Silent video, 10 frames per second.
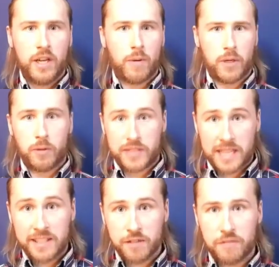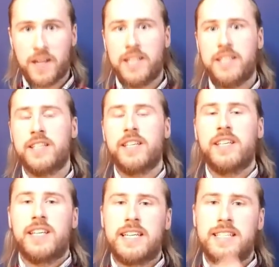What you'll tend to find
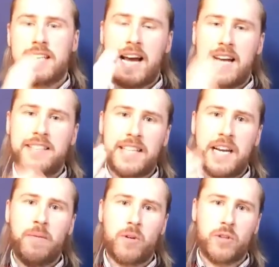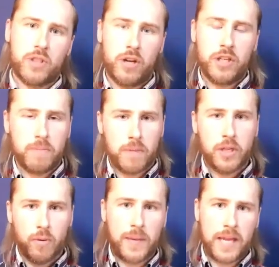is as time goes on, your body
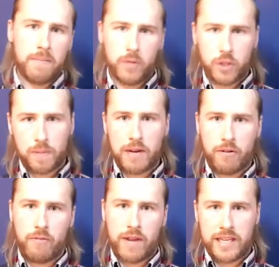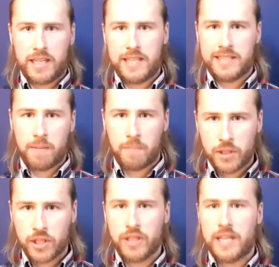will get much better at regulating temperature.